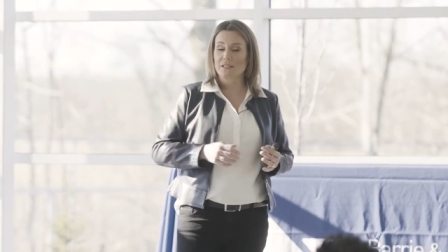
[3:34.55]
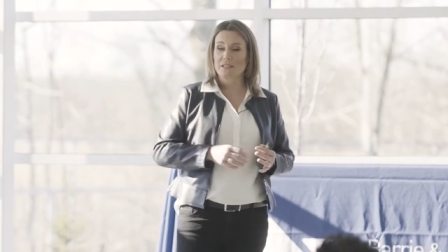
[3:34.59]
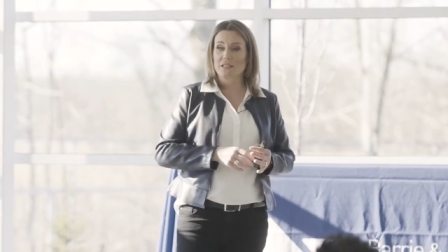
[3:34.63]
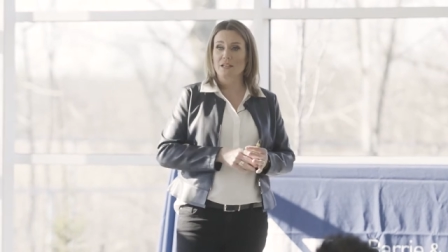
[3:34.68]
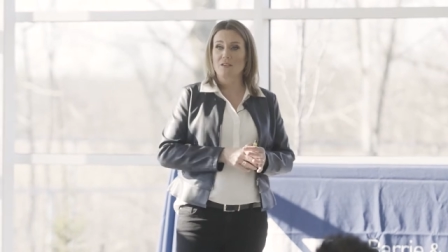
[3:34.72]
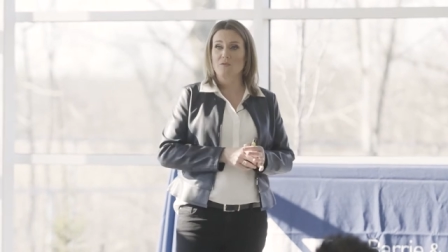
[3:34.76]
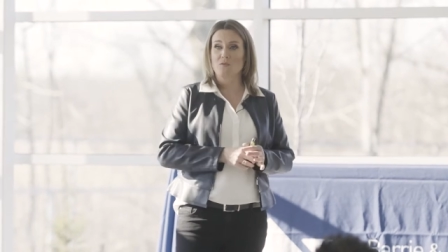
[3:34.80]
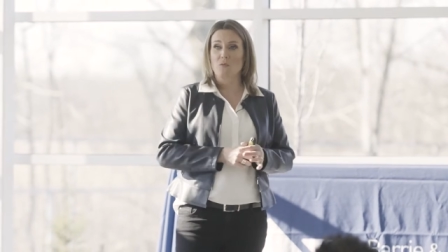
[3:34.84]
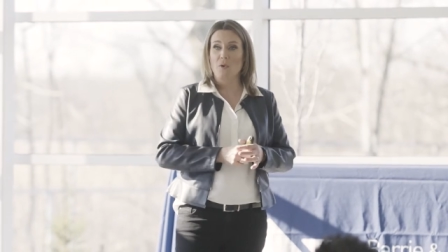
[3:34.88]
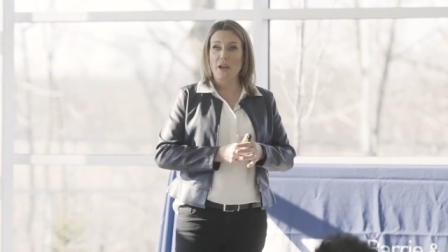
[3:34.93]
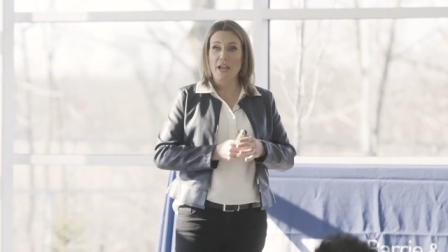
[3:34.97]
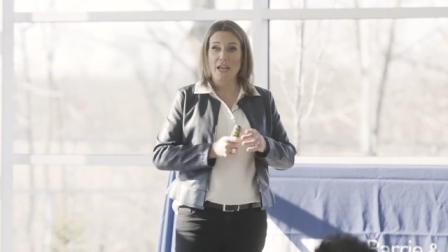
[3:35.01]

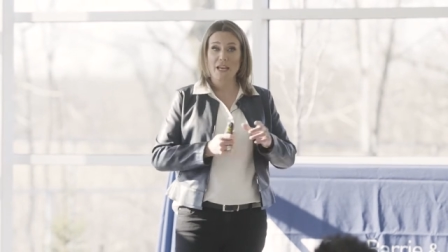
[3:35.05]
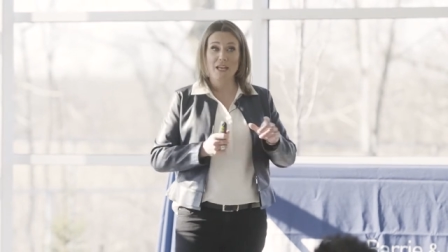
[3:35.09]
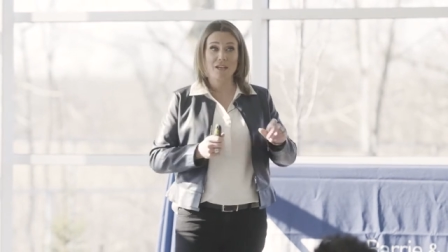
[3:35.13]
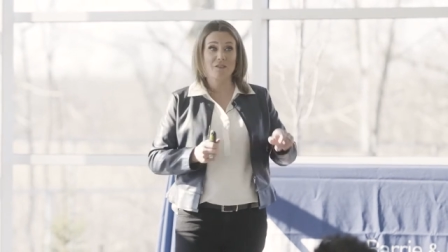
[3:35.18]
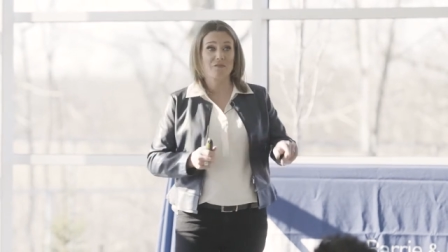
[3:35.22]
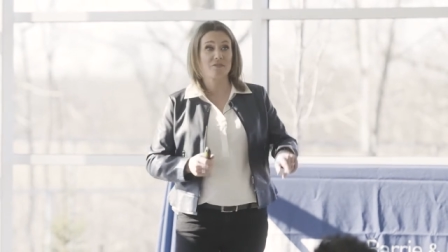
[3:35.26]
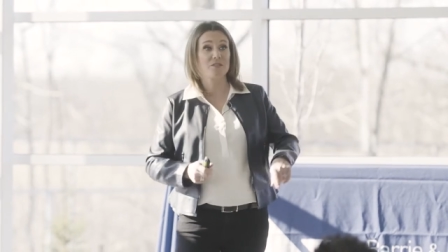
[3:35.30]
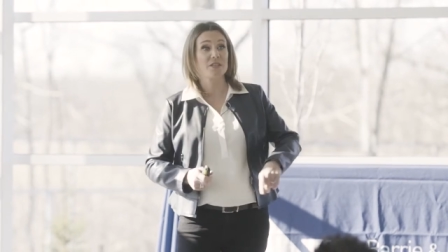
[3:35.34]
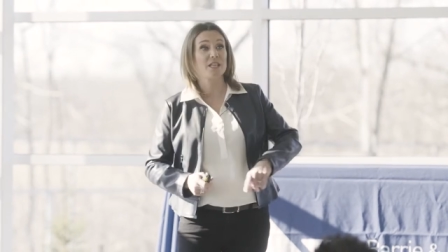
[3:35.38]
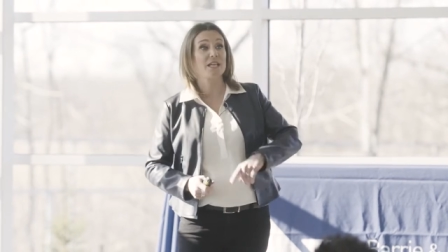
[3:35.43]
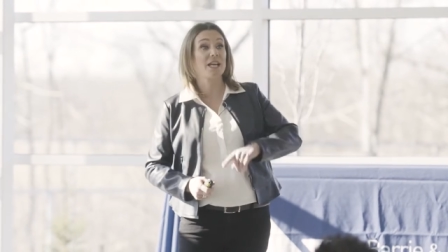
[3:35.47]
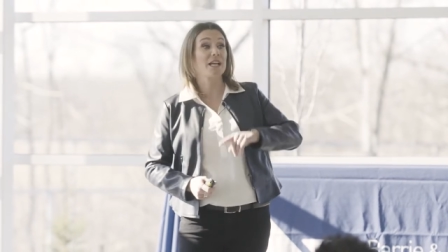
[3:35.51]
Instead of
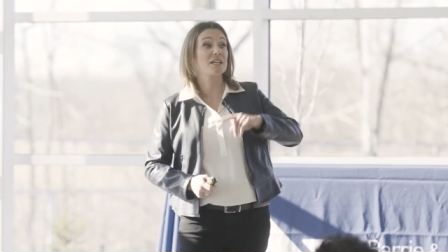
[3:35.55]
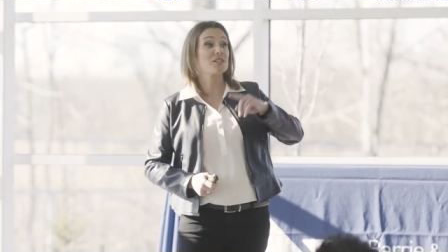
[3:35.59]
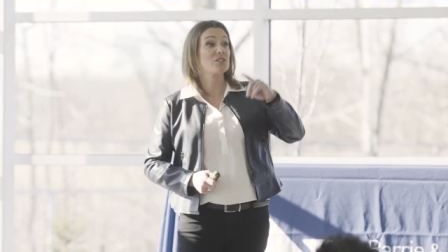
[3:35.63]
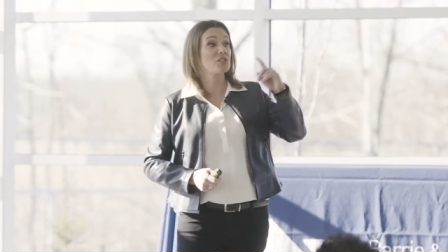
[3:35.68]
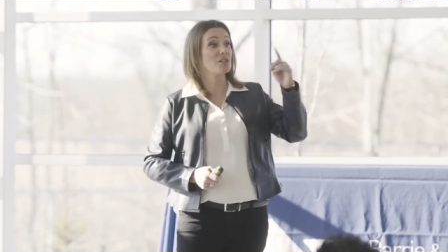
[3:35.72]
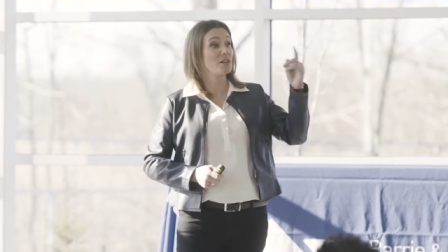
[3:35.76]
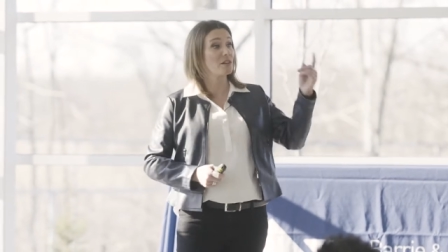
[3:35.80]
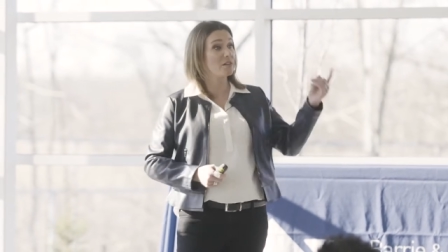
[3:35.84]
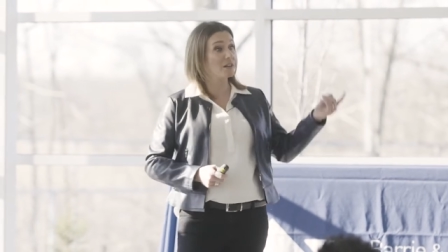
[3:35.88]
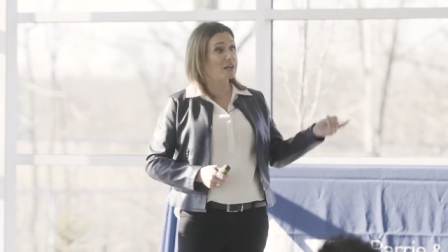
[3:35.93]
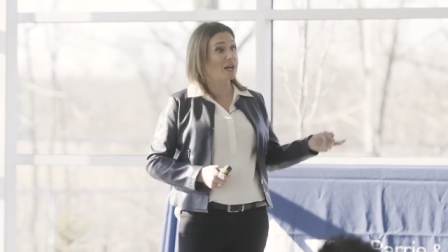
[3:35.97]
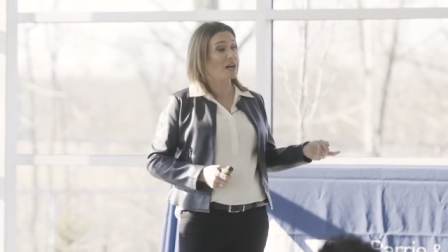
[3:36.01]
waiting for the
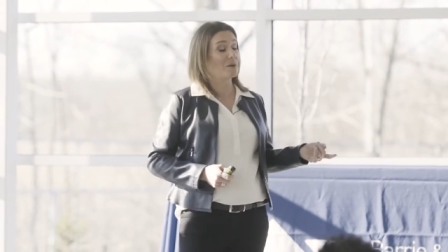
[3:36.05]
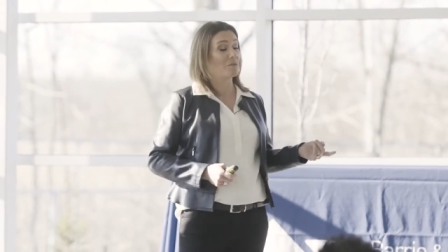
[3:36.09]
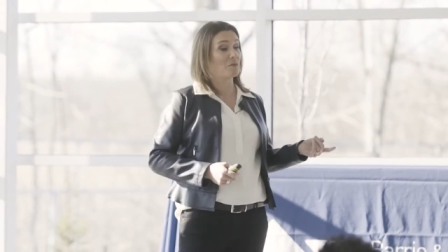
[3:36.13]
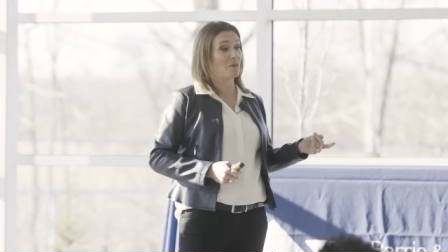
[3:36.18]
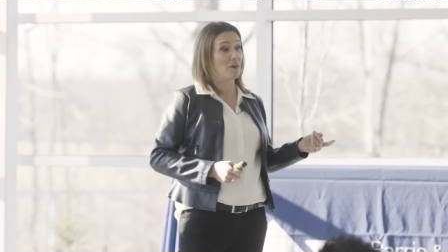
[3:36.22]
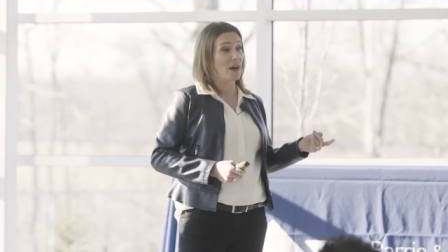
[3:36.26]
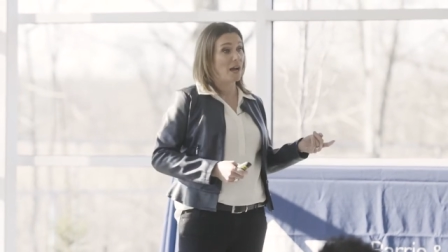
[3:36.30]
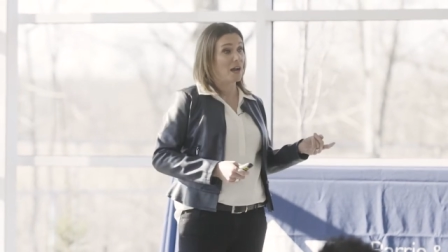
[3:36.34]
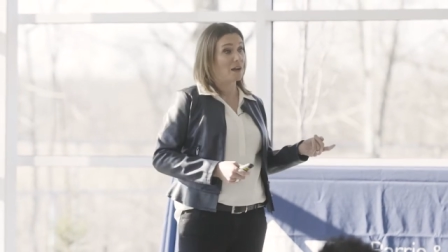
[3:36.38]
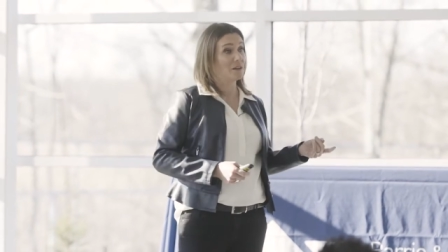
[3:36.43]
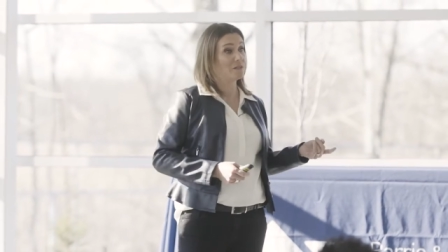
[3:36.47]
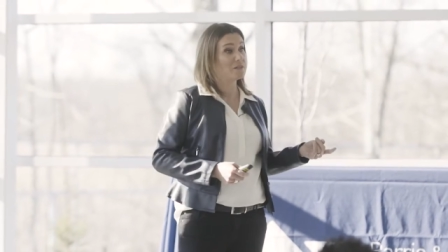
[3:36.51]
next year to
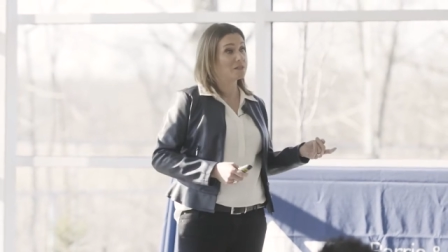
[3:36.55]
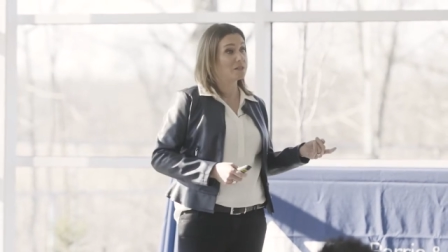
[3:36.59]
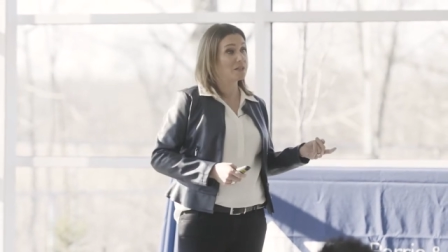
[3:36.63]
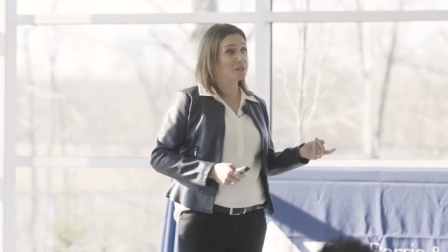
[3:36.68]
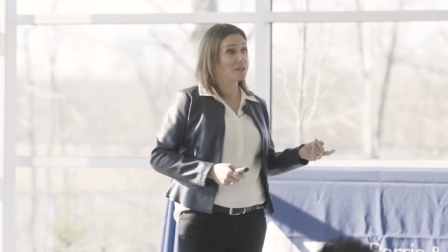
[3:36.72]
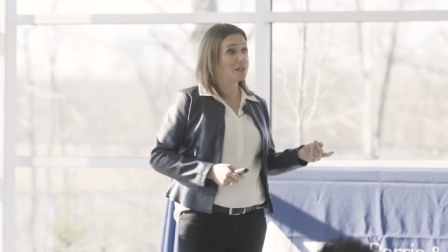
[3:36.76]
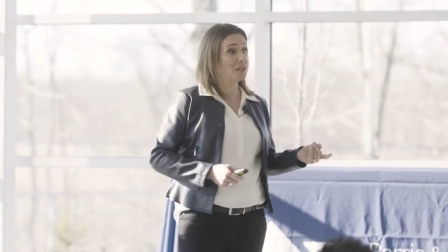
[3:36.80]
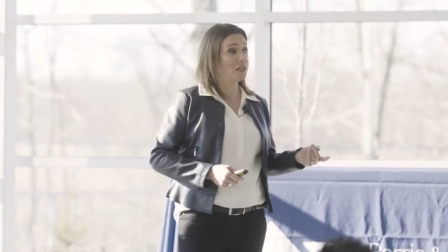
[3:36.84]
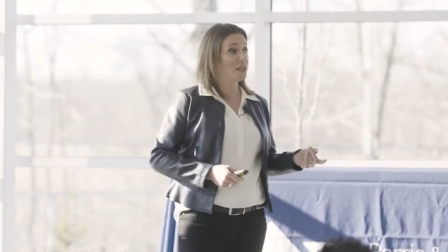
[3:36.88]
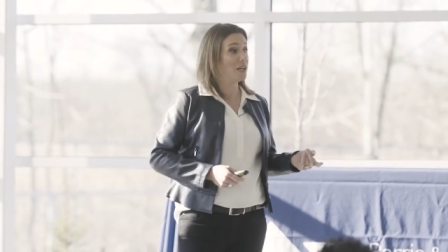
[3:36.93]
come around,